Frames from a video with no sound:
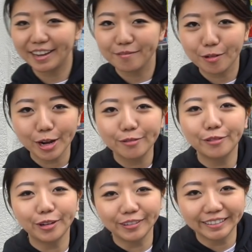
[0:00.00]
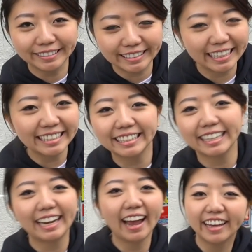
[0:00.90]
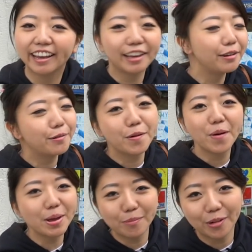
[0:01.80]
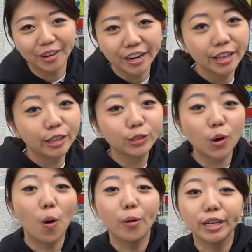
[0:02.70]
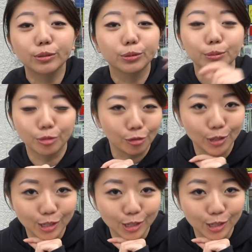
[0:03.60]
I am quite full. Just kidding, I can eat way more. There's always room for